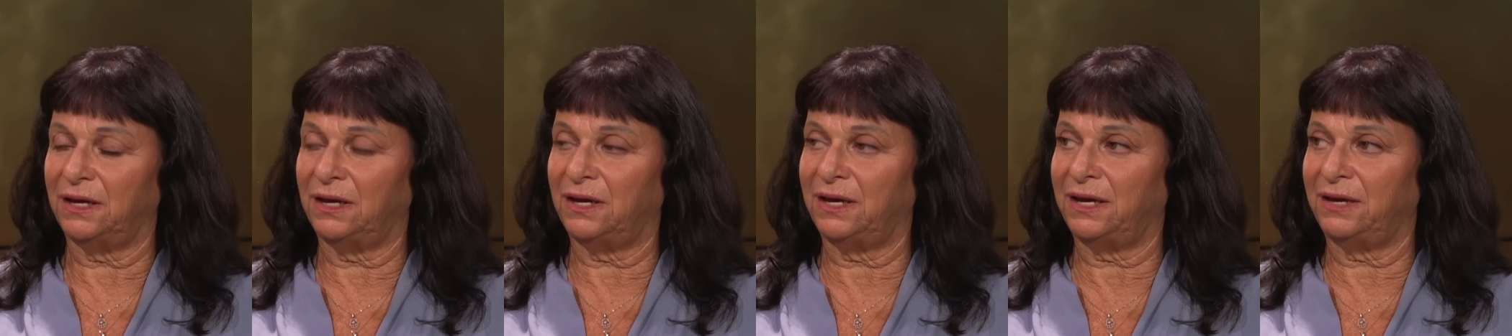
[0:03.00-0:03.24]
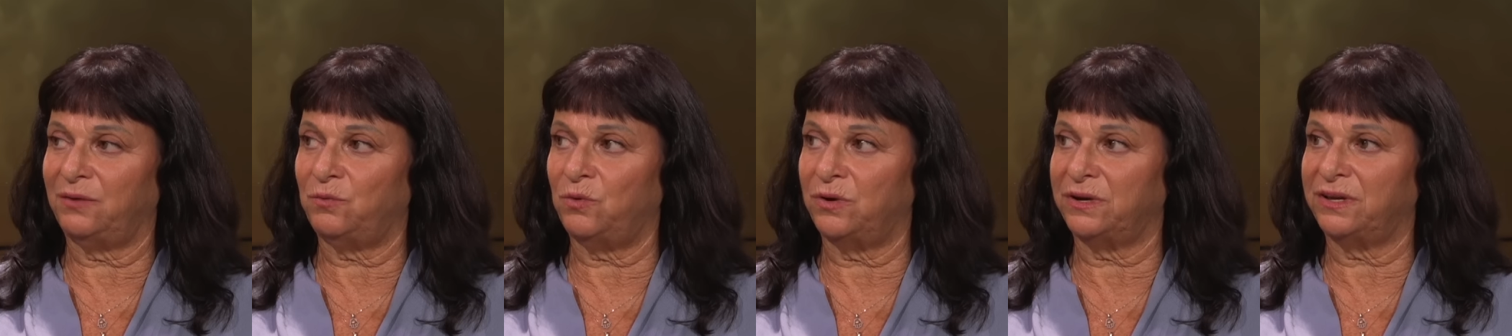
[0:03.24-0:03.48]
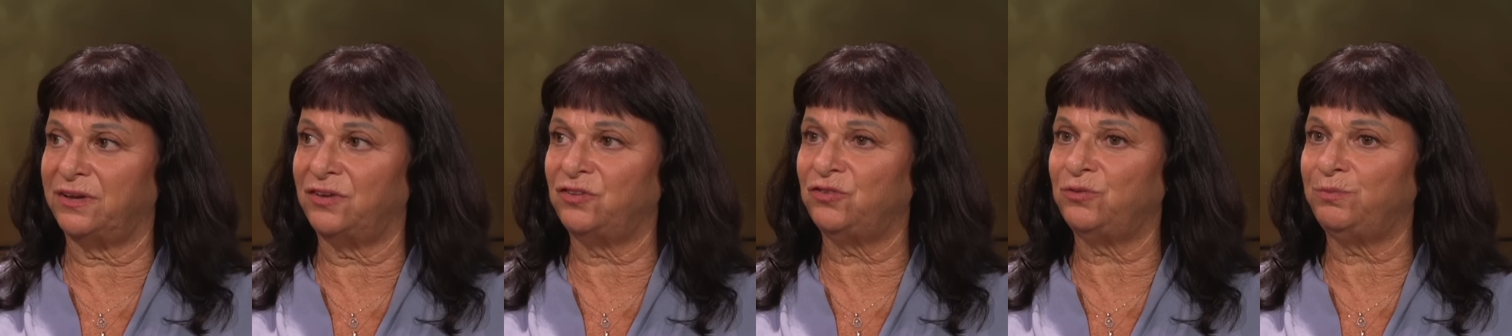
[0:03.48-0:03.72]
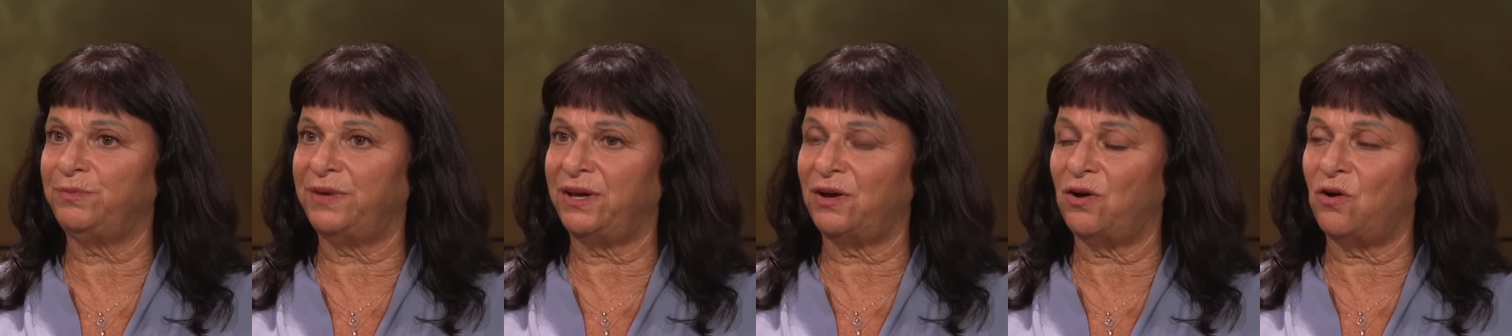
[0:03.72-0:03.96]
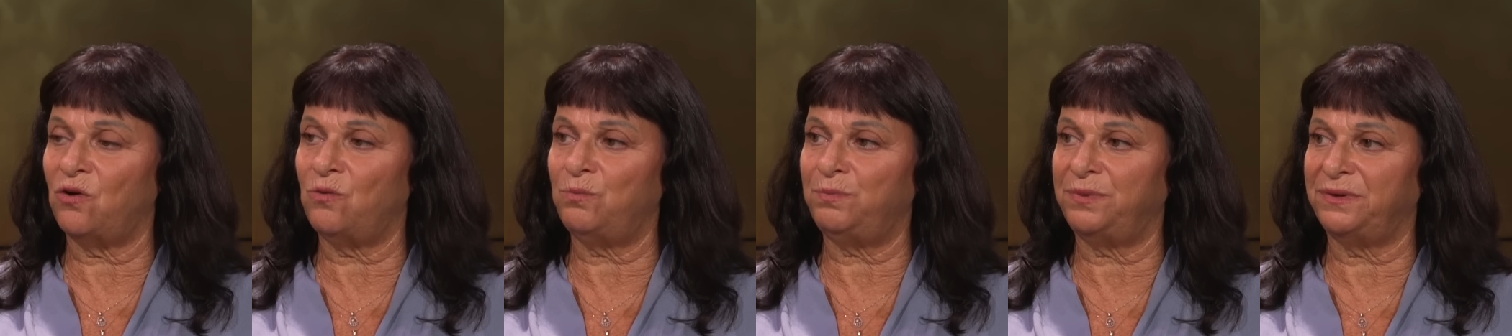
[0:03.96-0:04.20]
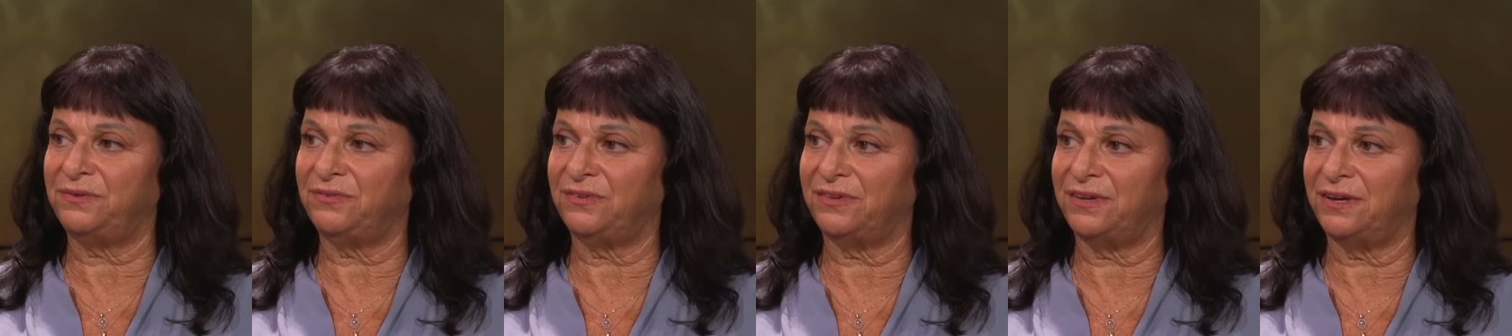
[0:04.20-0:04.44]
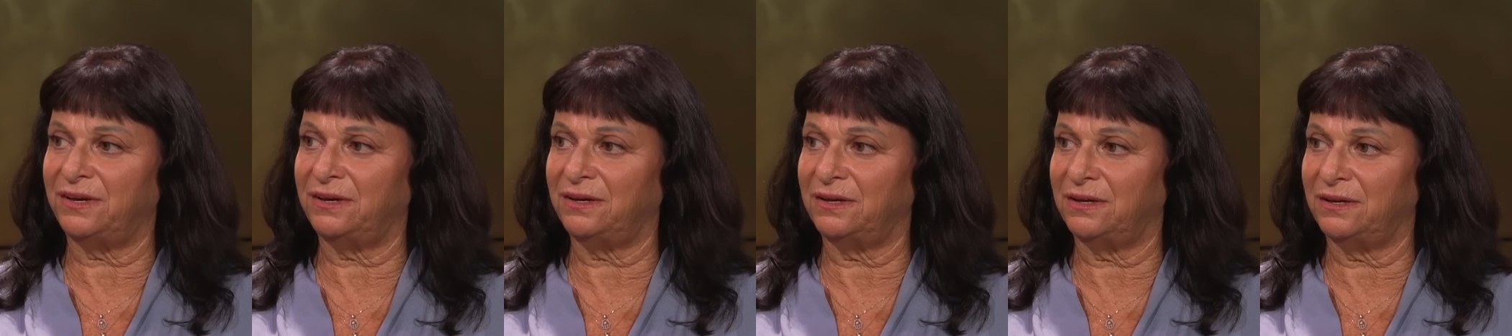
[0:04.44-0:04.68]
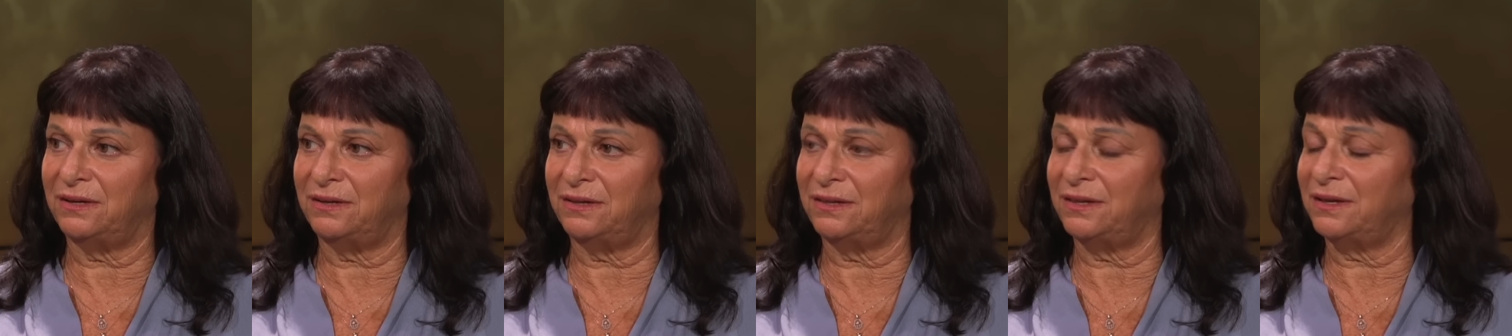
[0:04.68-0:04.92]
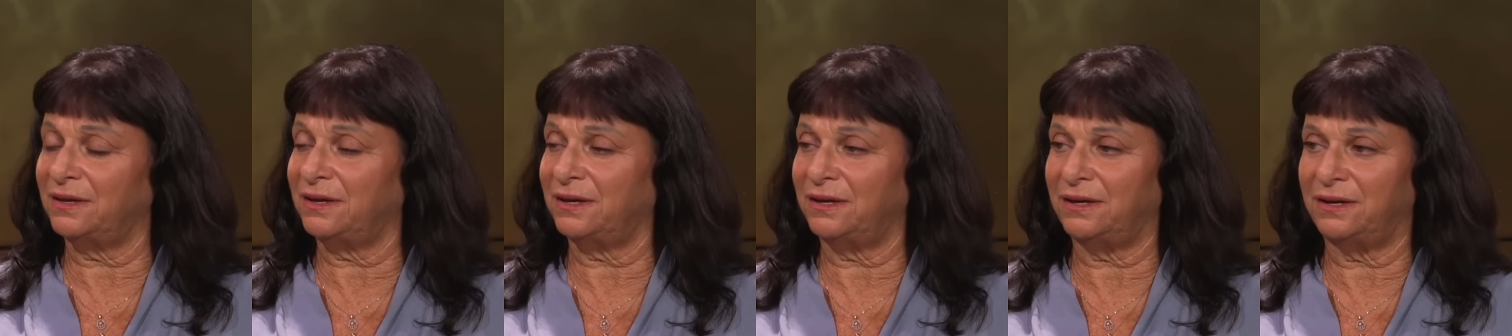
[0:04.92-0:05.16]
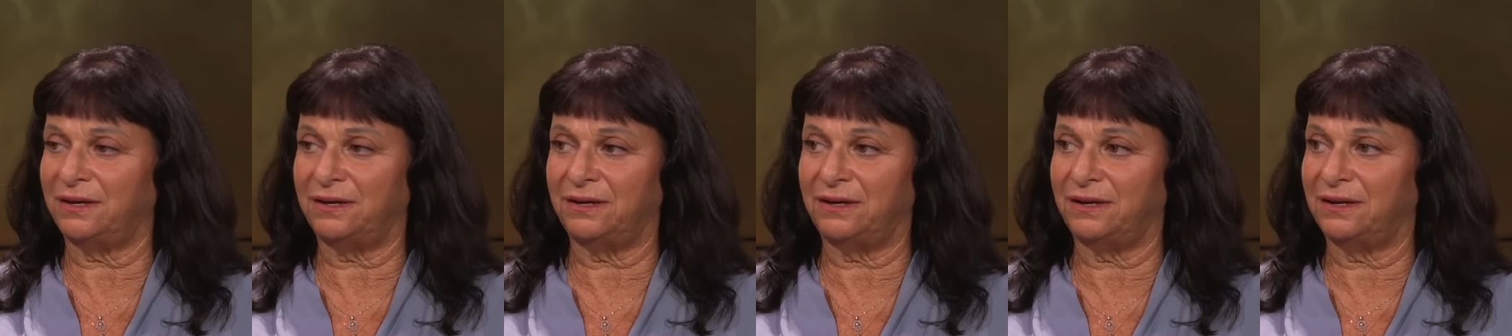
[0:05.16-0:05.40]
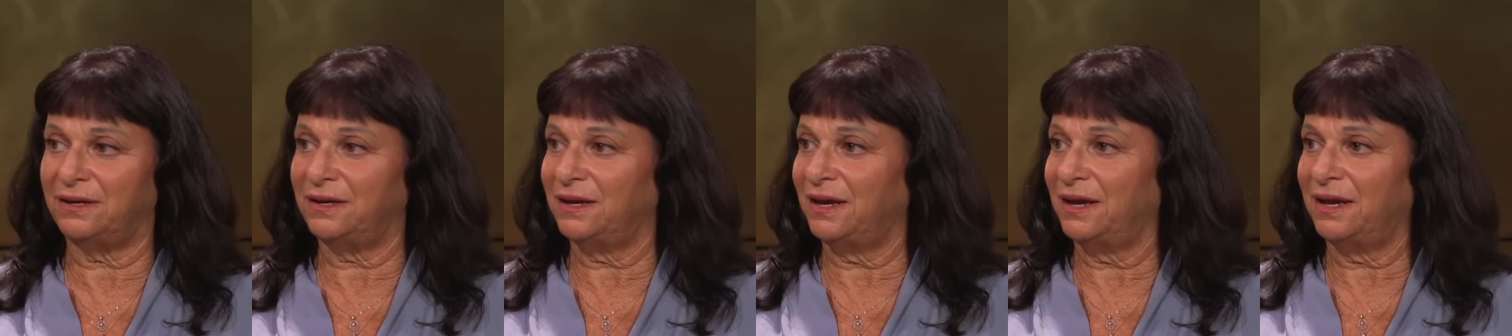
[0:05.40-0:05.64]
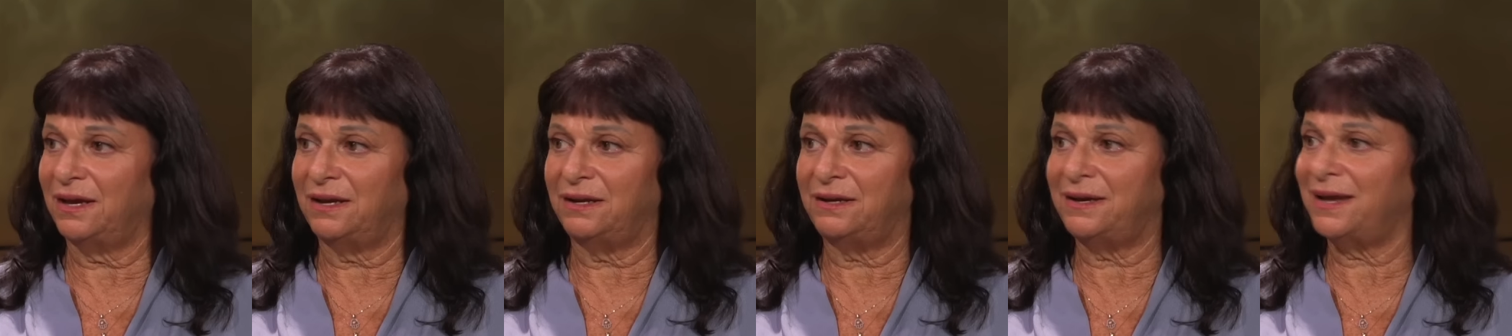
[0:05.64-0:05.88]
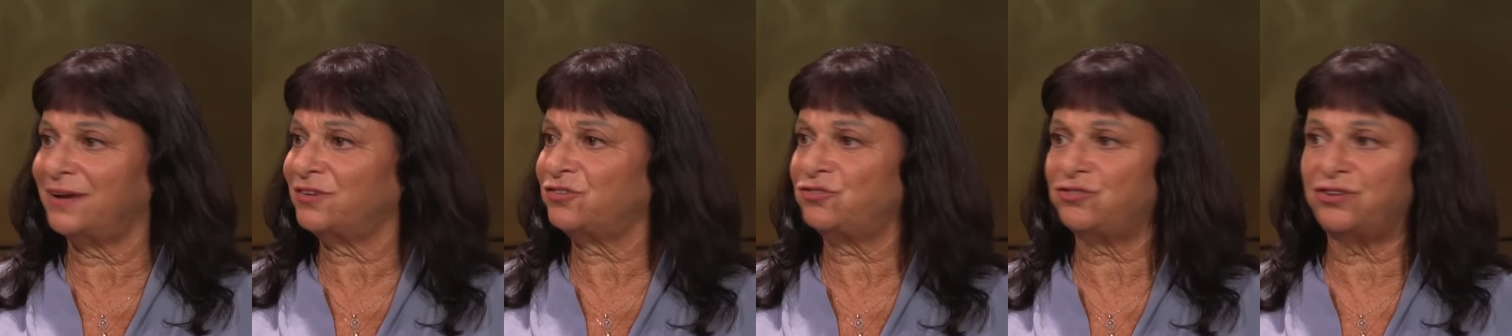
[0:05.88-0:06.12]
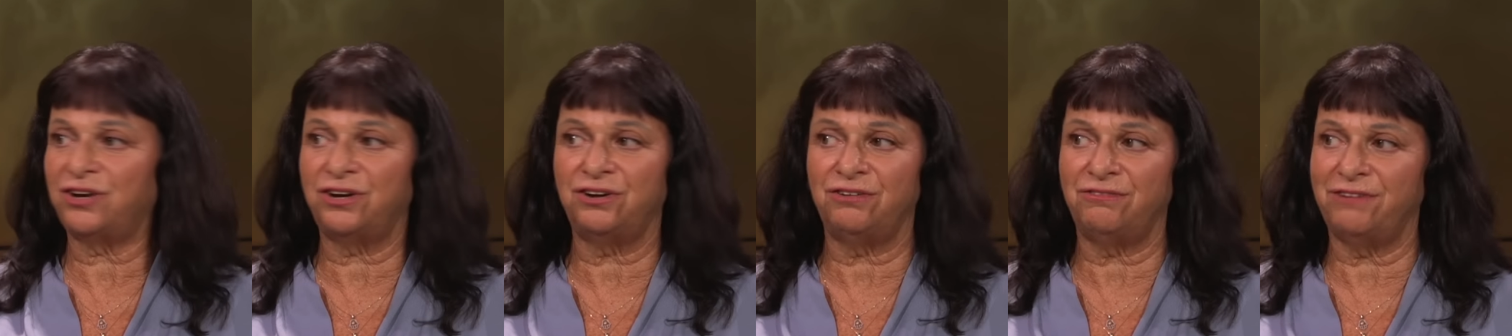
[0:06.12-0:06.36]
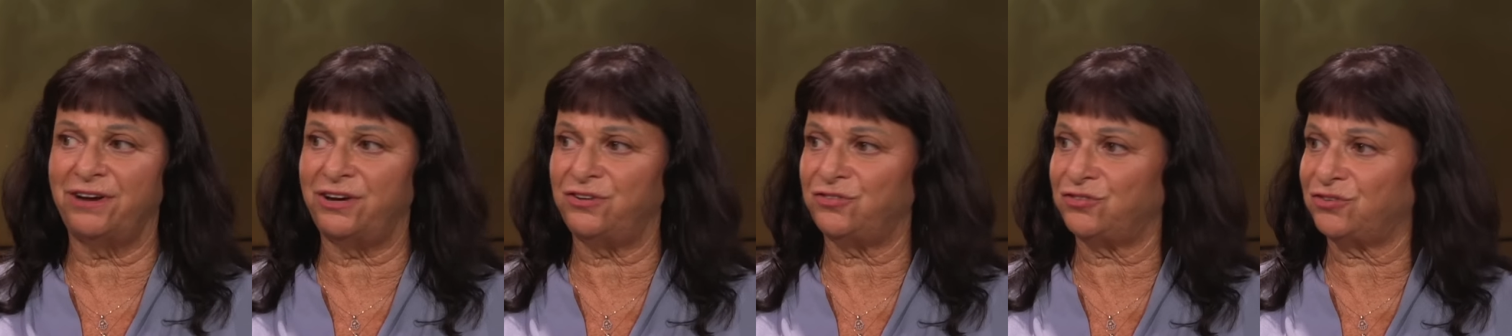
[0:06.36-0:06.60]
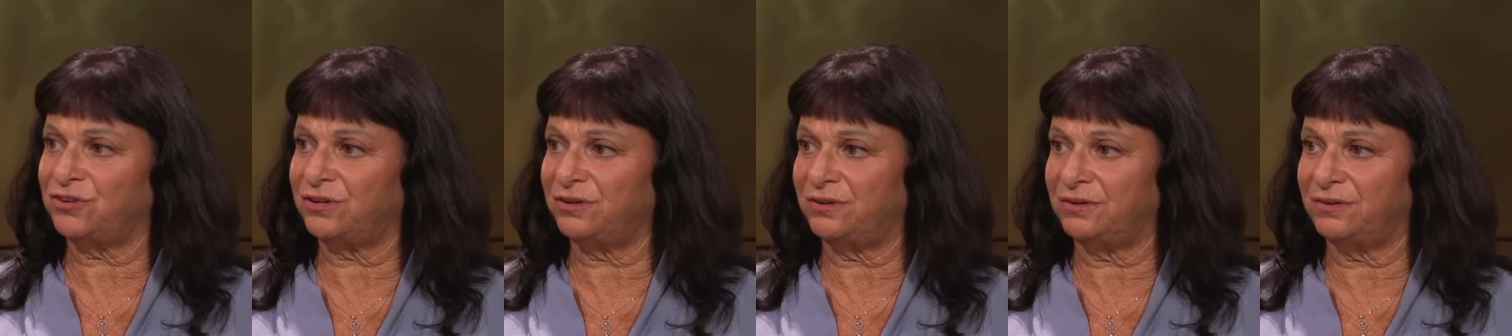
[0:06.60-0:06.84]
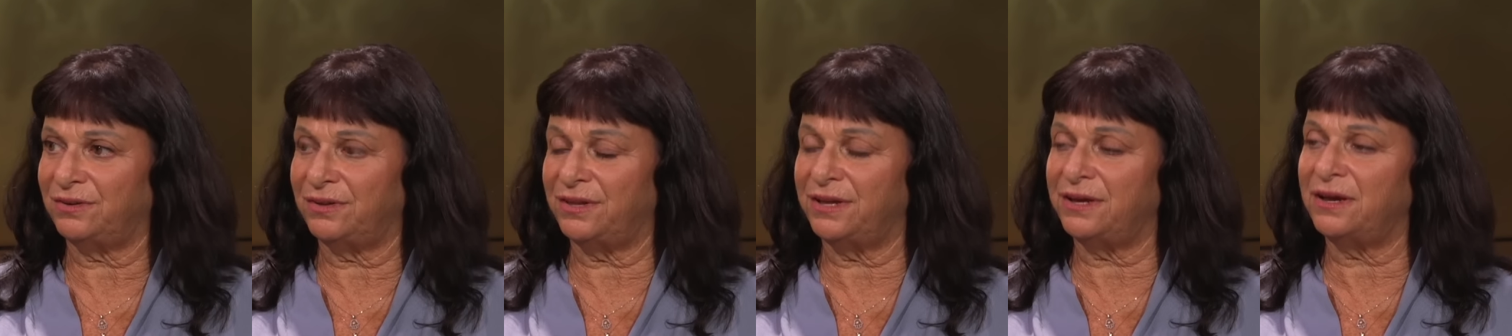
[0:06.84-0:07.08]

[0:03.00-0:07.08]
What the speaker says: What gives me hope is the next generation,